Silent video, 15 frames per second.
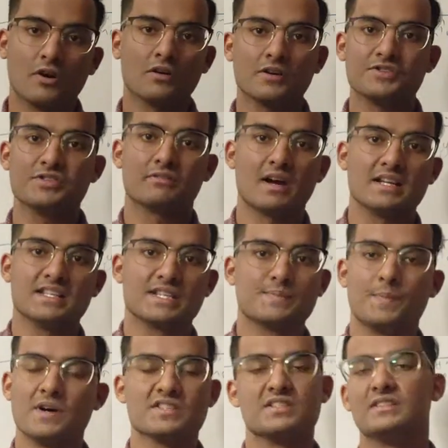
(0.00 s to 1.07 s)
gone on to write this
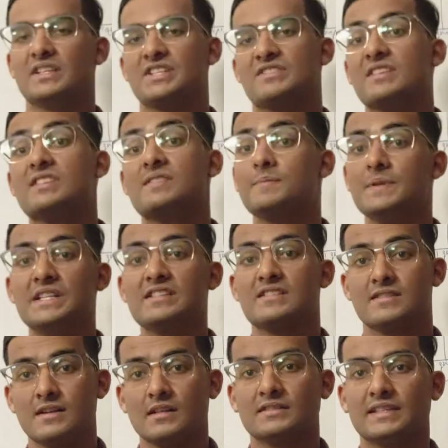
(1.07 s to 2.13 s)
percentage, this means
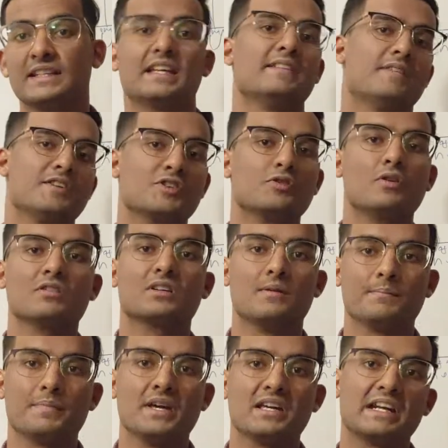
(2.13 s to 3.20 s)
nothing if I do not
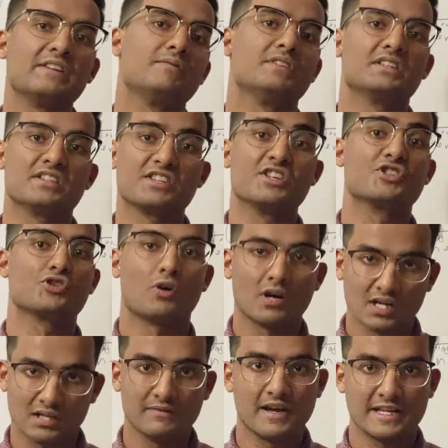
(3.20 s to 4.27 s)
compare it with its
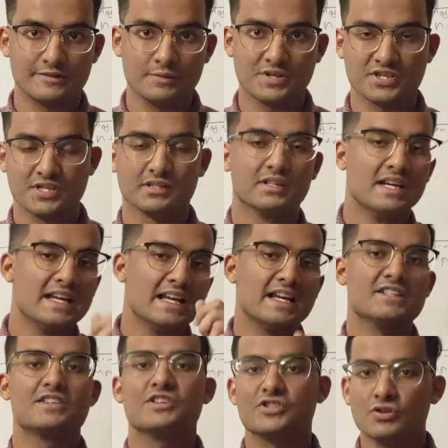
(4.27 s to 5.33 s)
historical valuation.
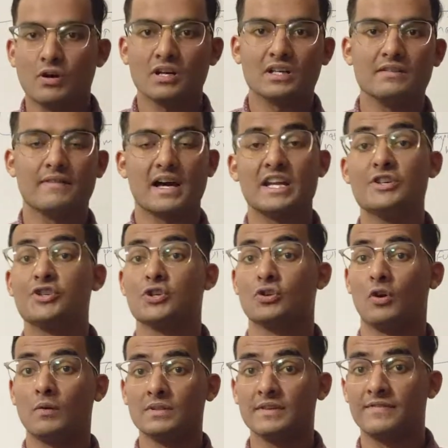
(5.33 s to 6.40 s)
Its historical valuation
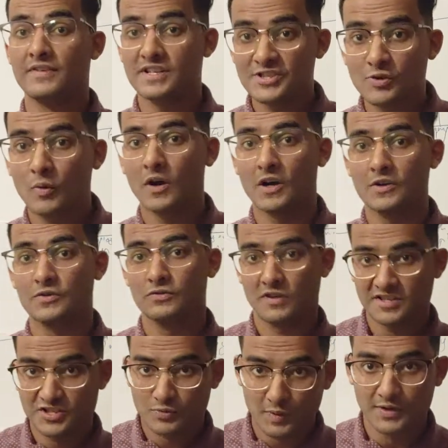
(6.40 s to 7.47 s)
over the first quarter
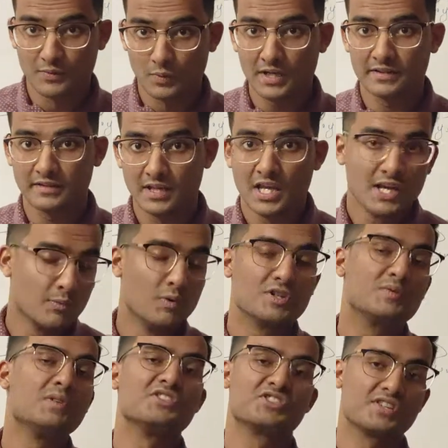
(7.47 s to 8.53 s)
2021,
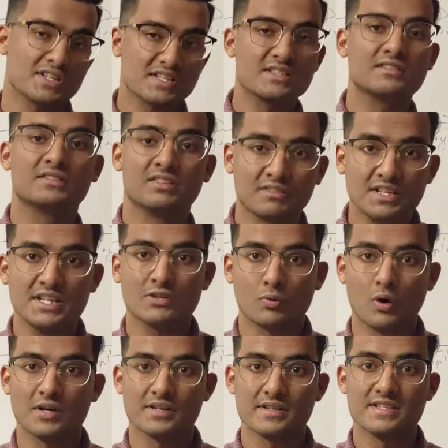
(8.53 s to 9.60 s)
which was just 3
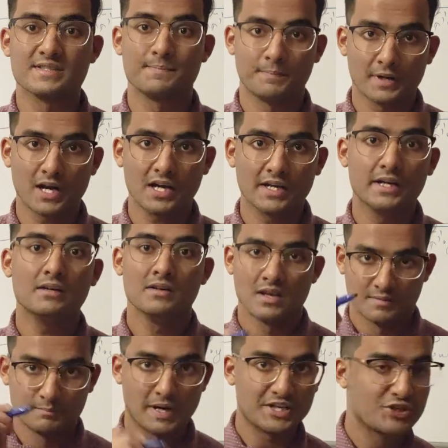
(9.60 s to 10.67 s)
quarters prior,
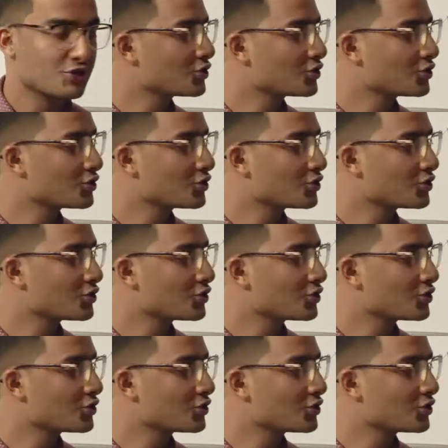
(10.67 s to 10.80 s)
might